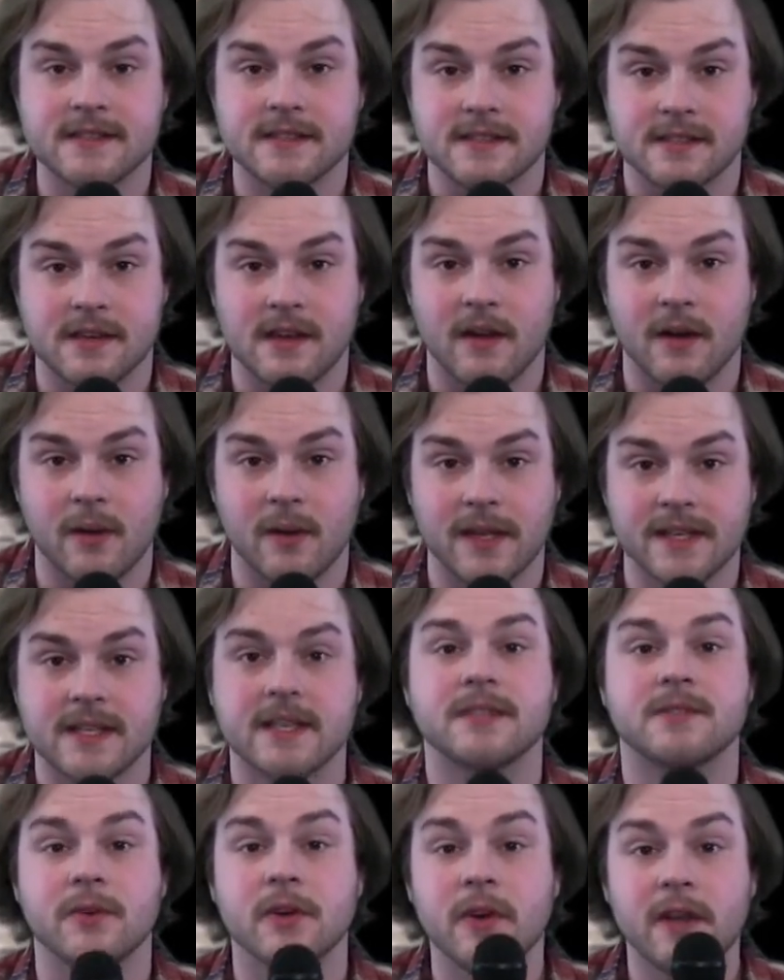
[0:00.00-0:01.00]
So
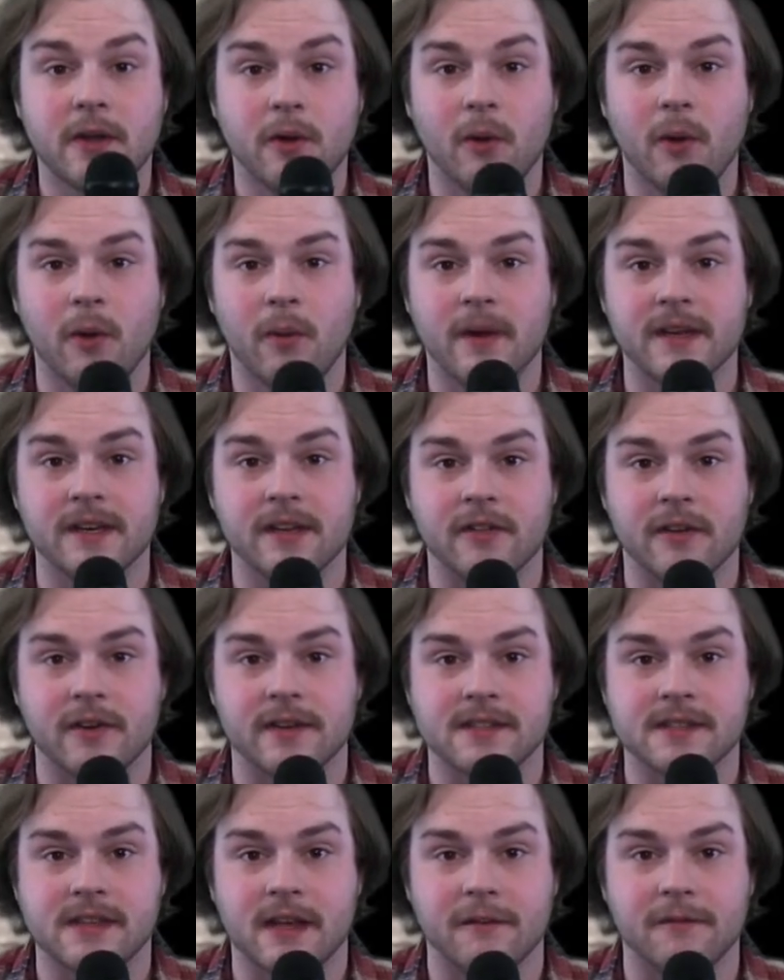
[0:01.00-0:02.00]
it's really cool when you learn
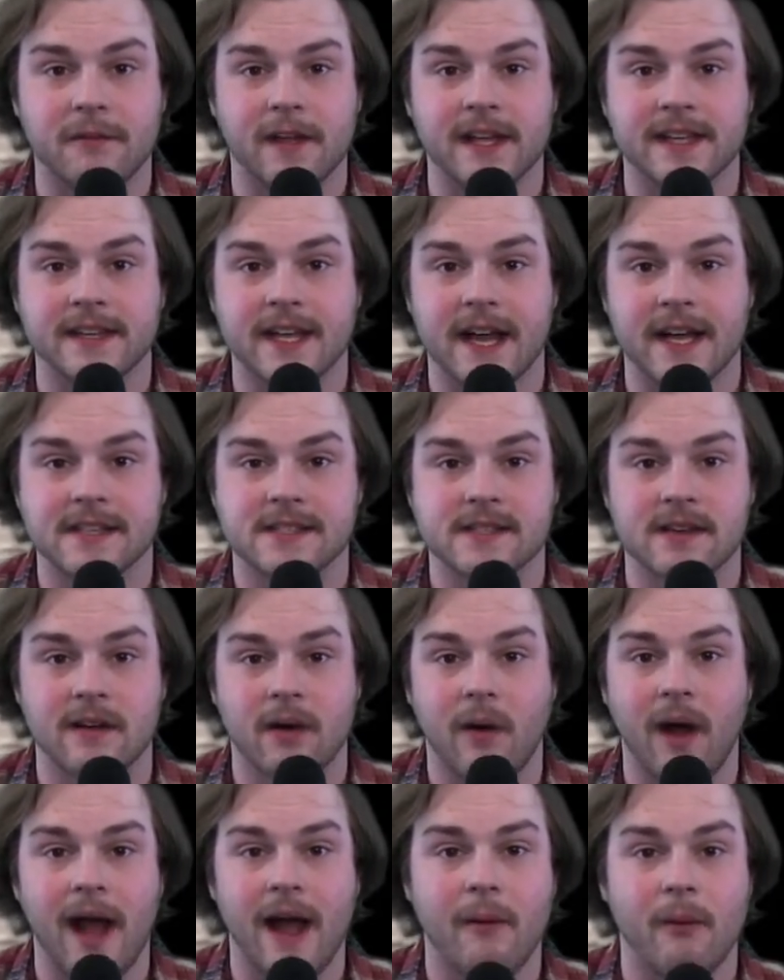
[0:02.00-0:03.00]
stuff like that, so
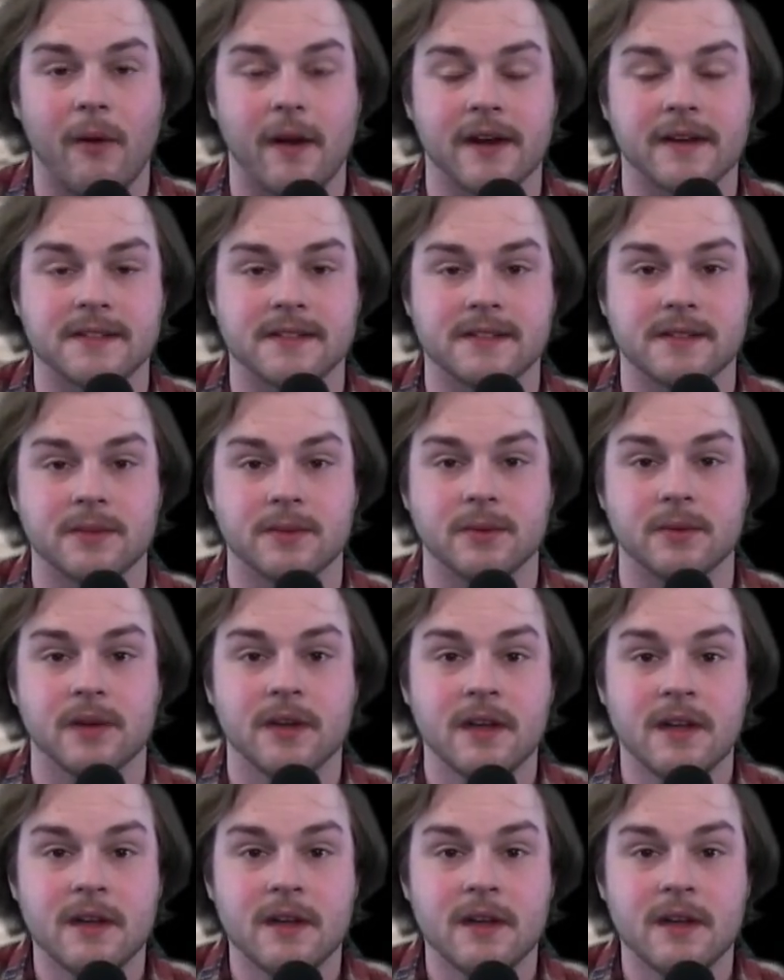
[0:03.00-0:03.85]
I wanted to